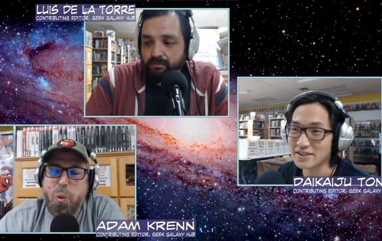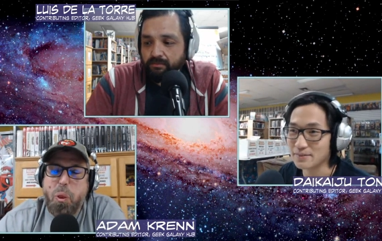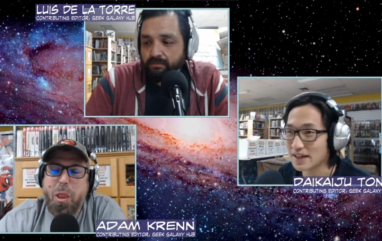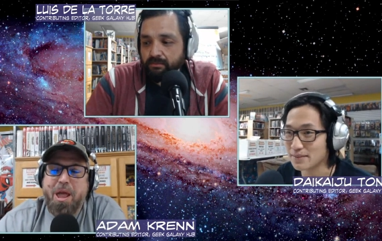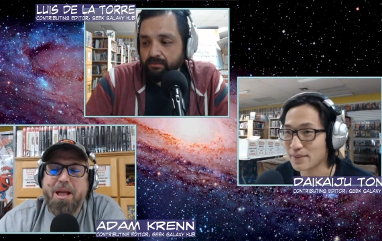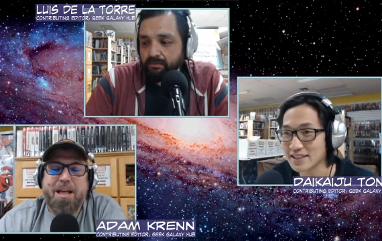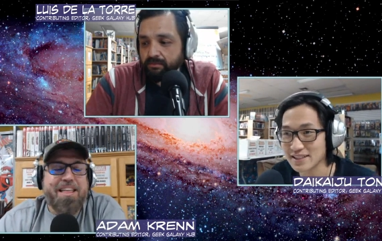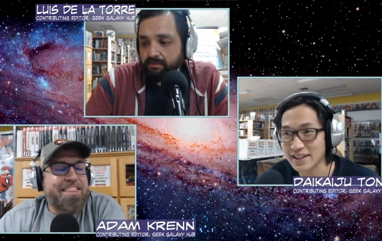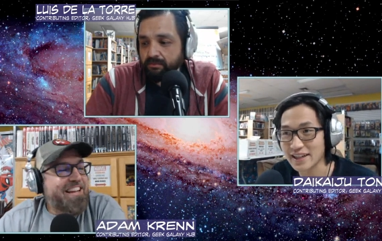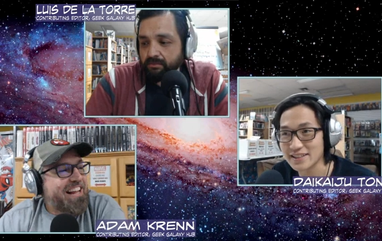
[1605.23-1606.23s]
Speaker 1: Ba-
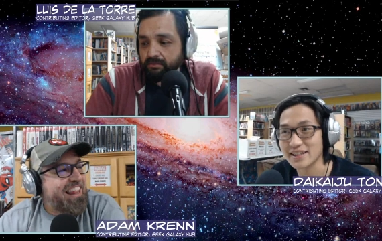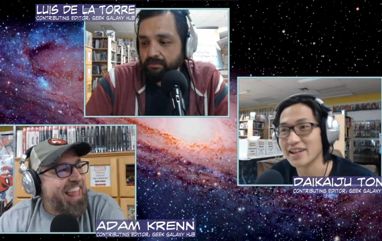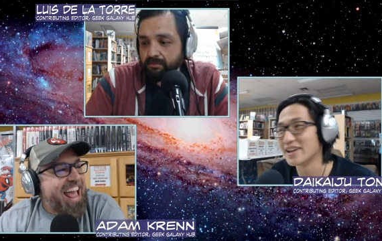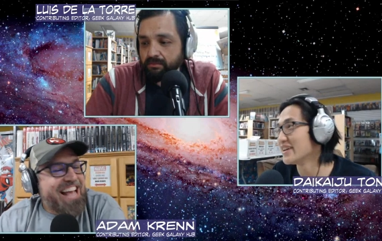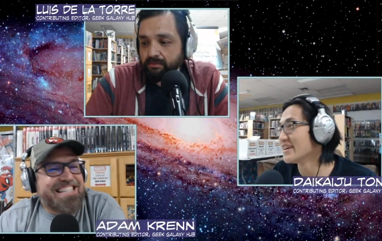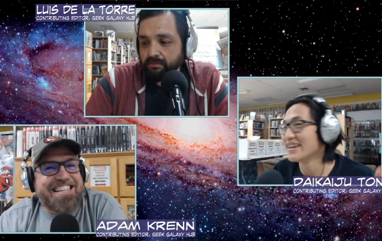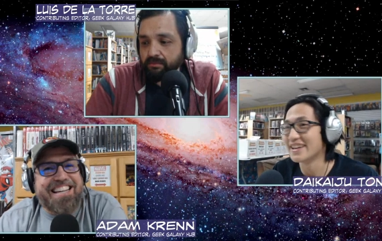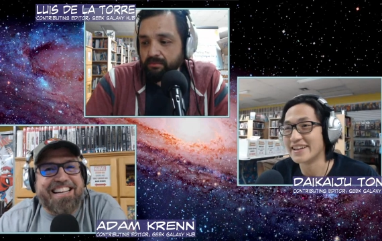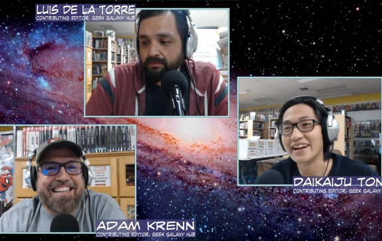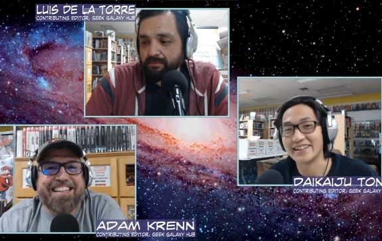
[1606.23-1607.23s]
Basket Case. Uh,
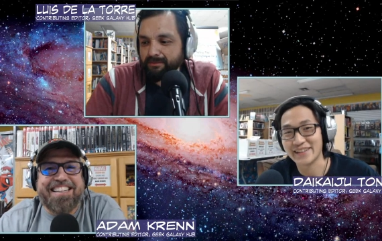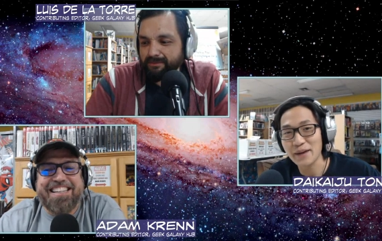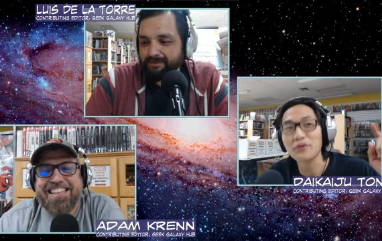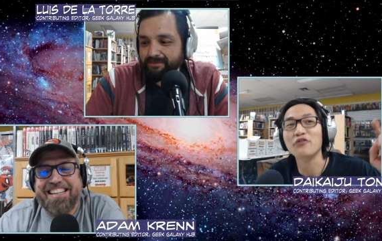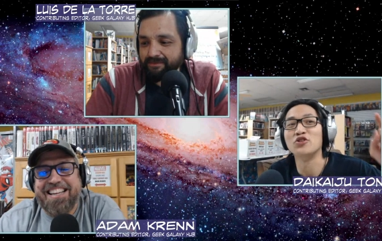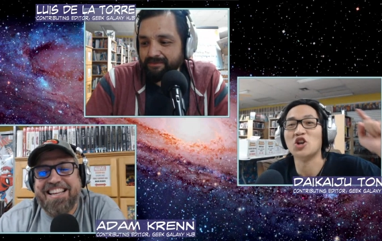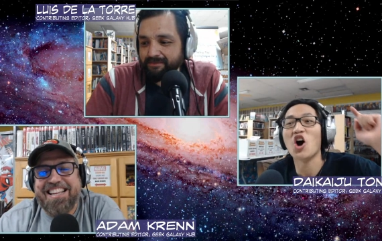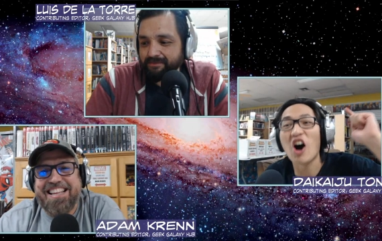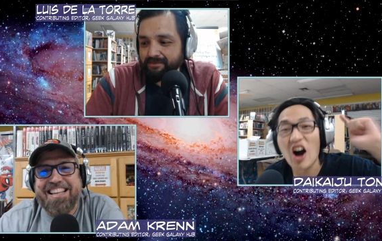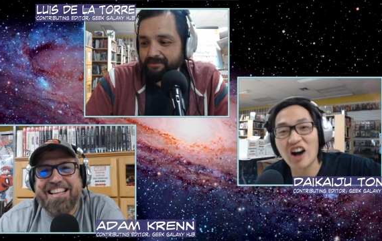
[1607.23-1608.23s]
classic. Yeah, that movie's
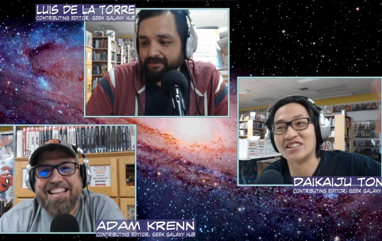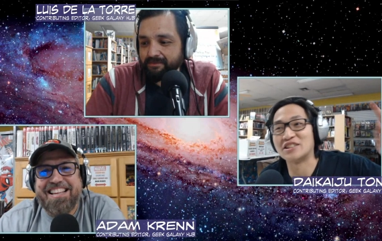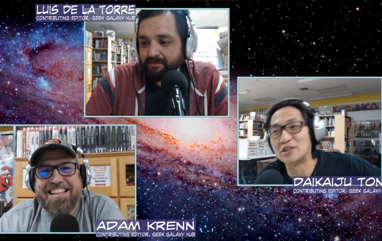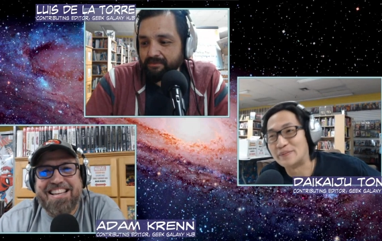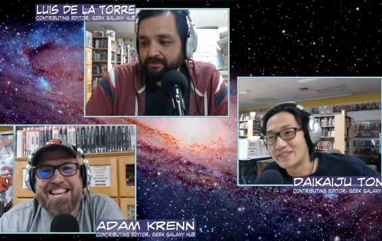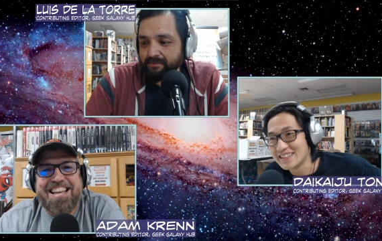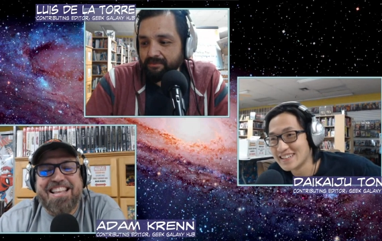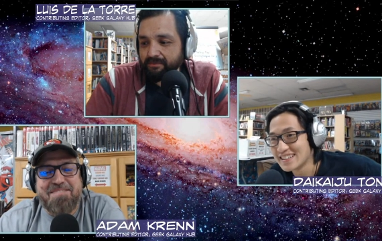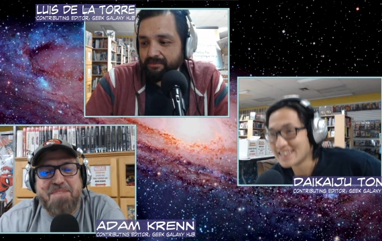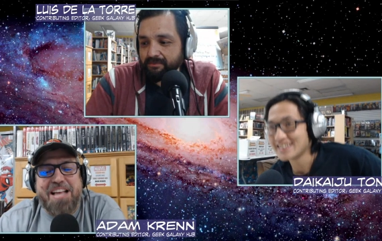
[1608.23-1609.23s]
awesome.
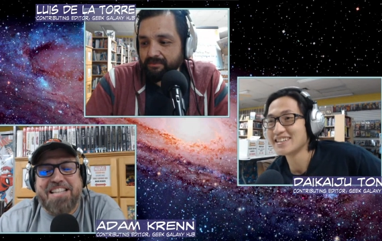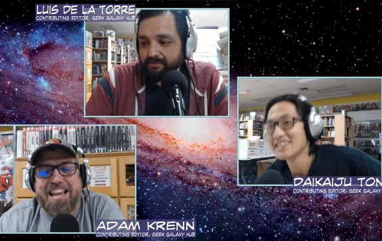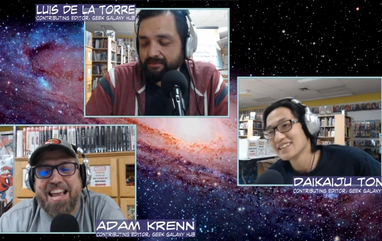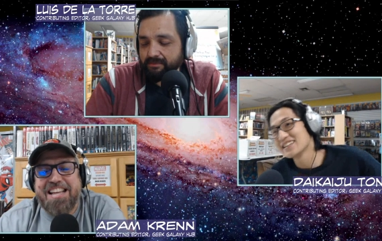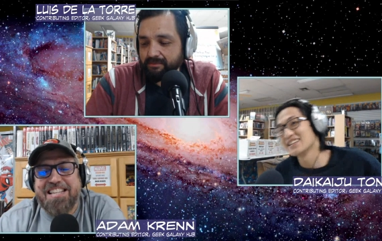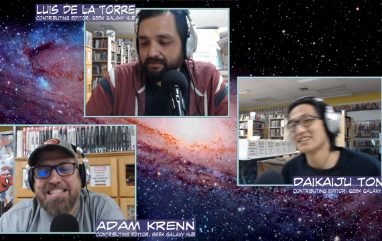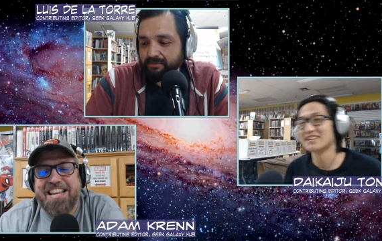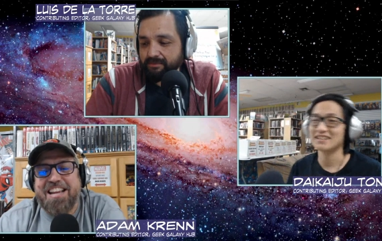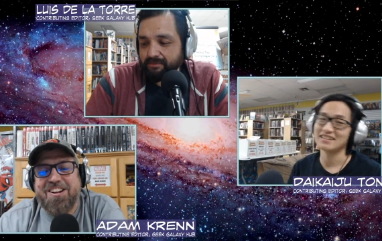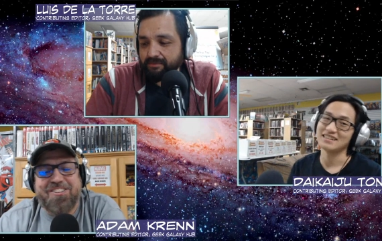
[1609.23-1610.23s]
Speaker 2: Basket Case is
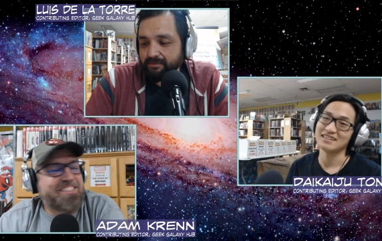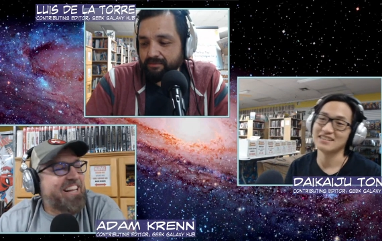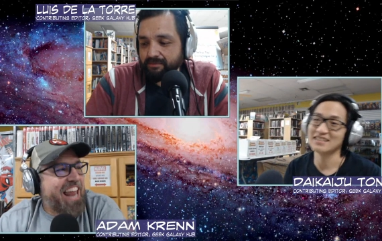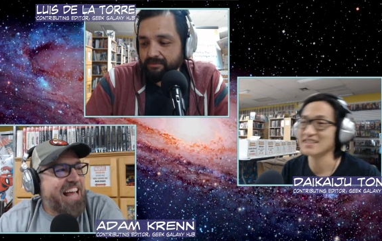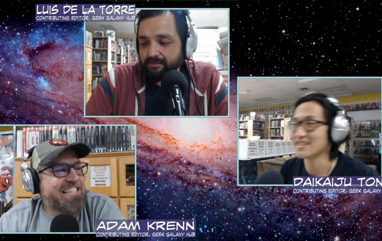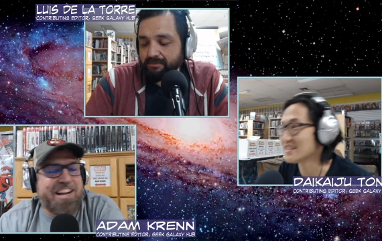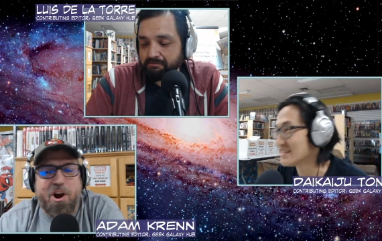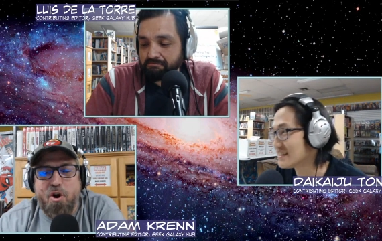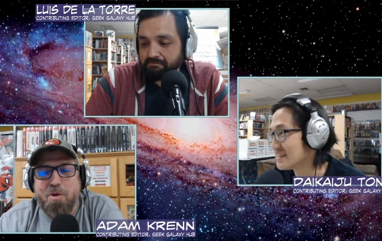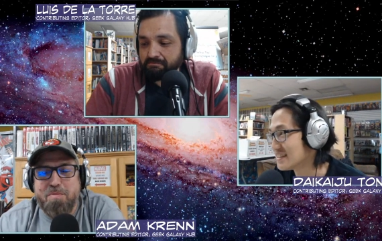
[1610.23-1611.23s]
a cult classic
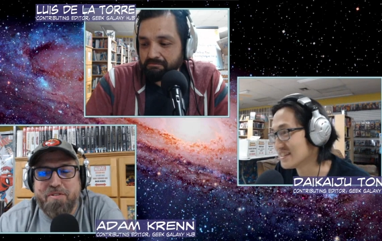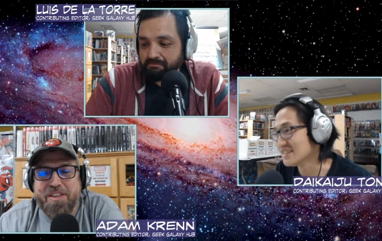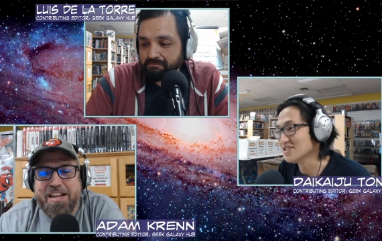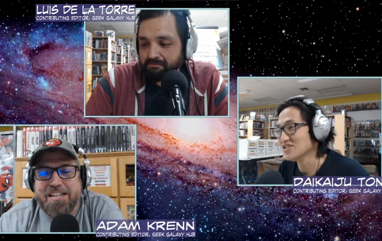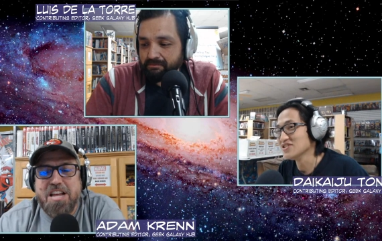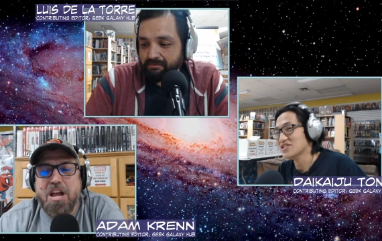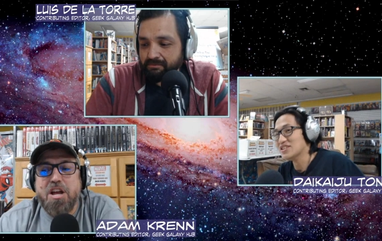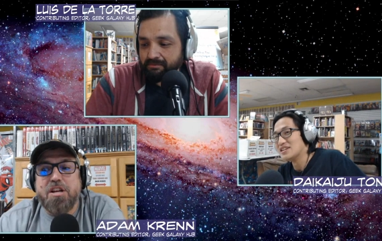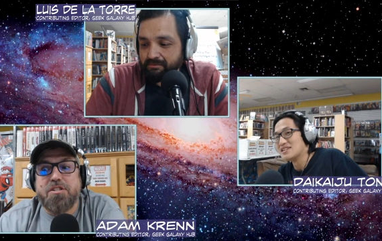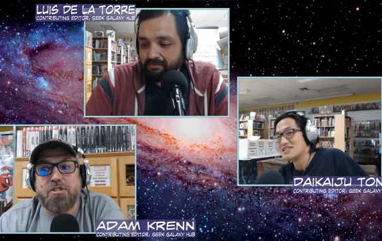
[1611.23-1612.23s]
horror movie that's
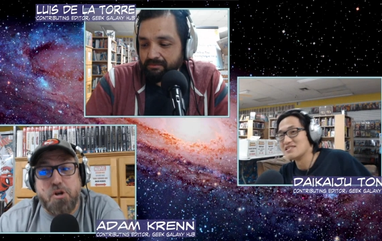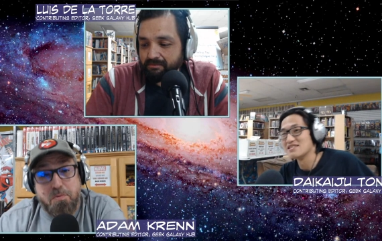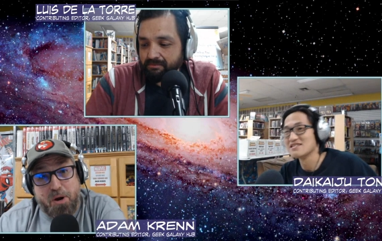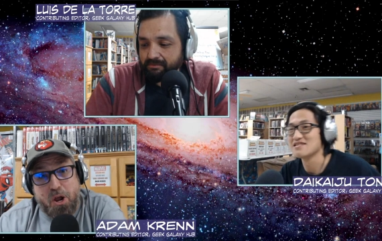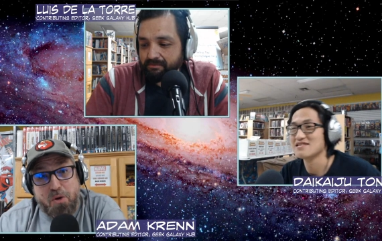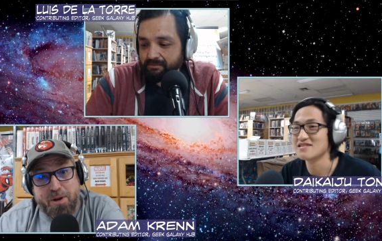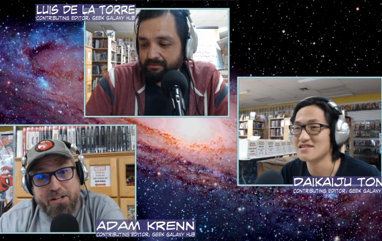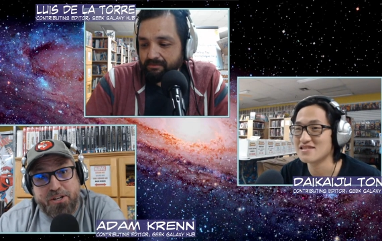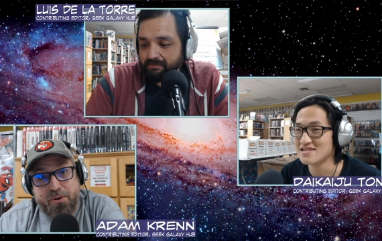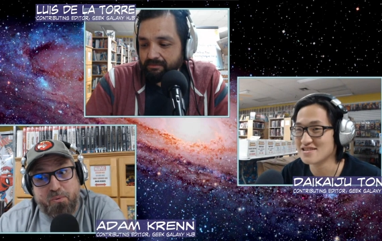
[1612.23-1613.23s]
super low
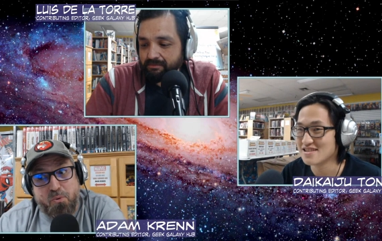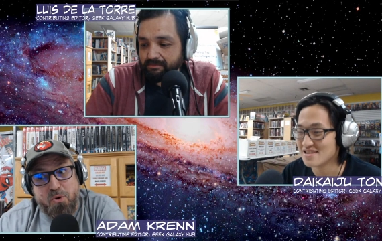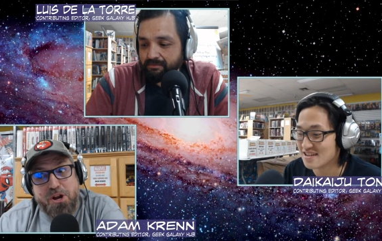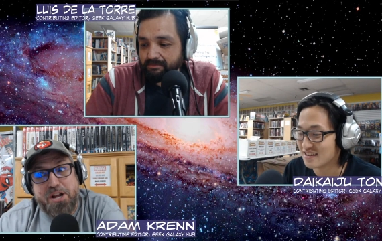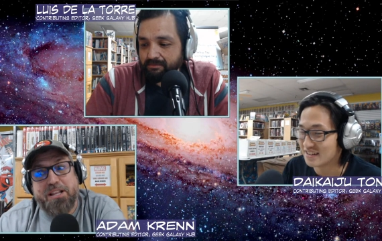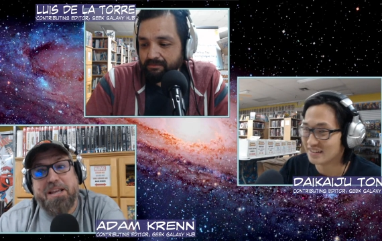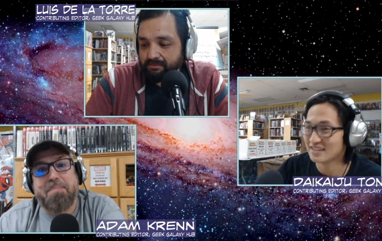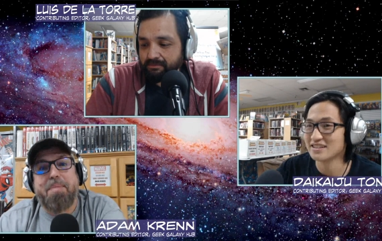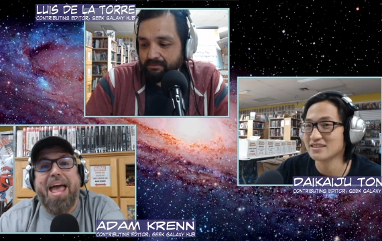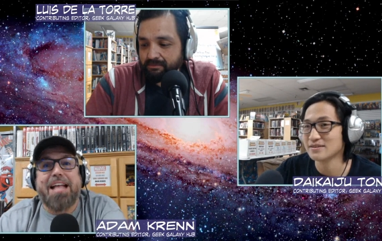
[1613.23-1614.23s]
budget, really
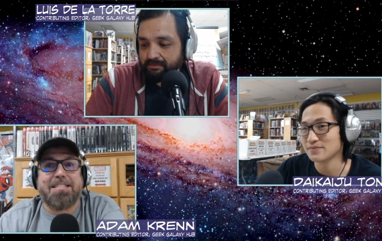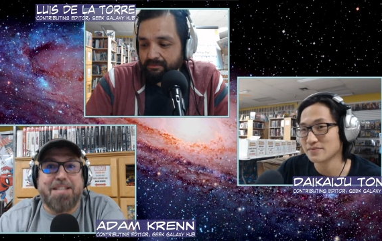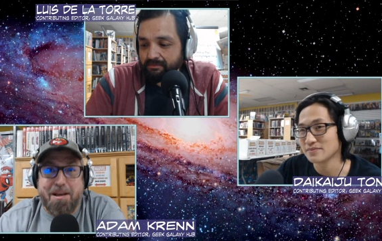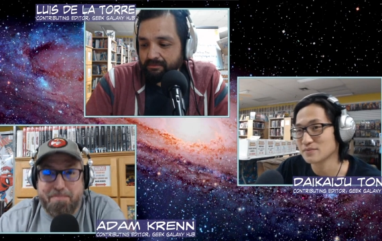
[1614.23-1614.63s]
bad stop